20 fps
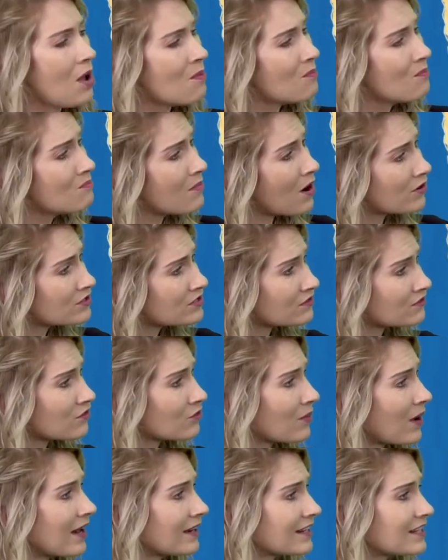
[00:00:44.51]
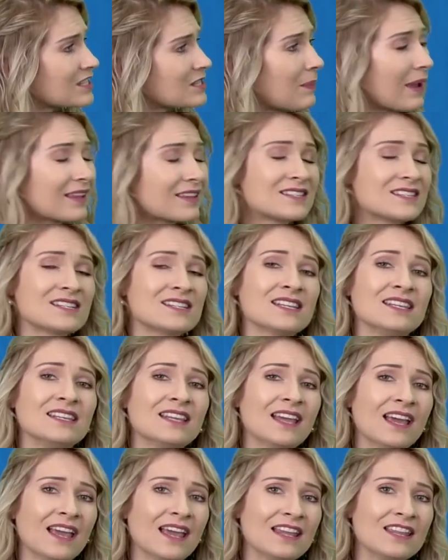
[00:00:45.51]
Most of the rain expected
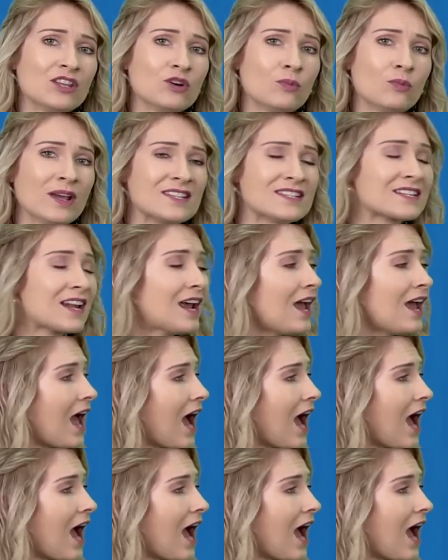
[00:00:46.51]
here in the west,